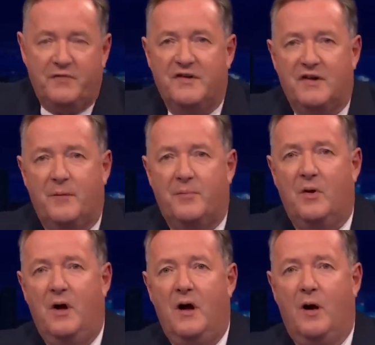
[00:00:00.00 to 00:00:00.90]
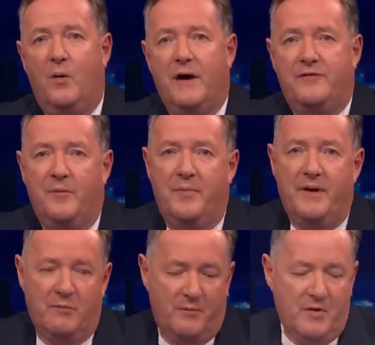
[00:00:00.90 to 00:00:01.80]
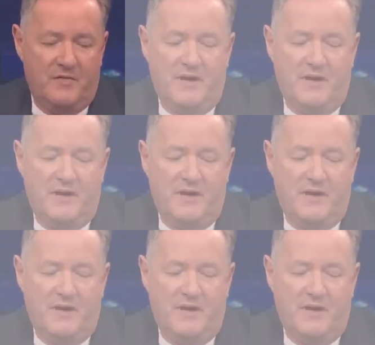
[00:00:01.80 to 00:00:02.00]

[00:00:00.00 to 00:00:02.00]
for example, away from being removed